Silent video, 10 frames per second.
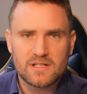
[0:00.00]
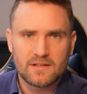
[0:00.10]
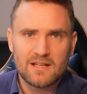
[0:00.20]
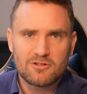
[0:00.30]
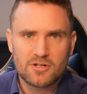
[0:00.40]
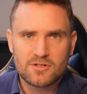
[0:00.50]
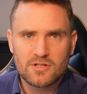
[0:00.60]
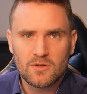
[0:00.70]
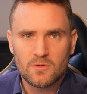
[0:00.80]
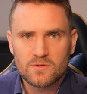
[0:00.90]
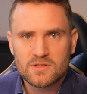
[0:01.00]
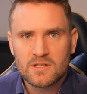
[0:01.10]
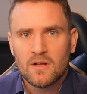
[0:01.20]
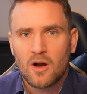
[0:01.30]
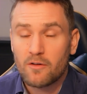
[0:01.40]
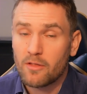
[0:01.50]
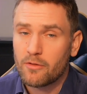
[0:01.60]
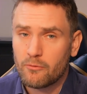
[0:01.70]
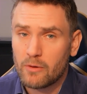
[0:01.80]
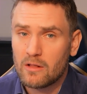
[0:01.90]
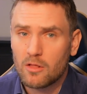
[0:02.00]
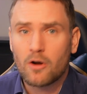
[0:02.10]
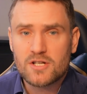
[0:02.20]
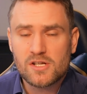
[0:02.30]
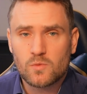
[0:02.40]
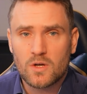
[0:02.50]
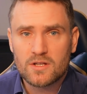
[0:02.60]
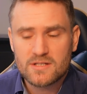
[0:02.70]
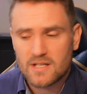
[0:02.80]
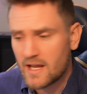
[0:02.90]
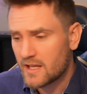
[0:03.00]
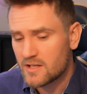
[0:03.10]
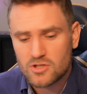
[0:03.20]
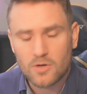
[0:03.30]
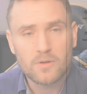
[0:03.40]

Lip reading: teachers use are the 3 largest ones, and I can show you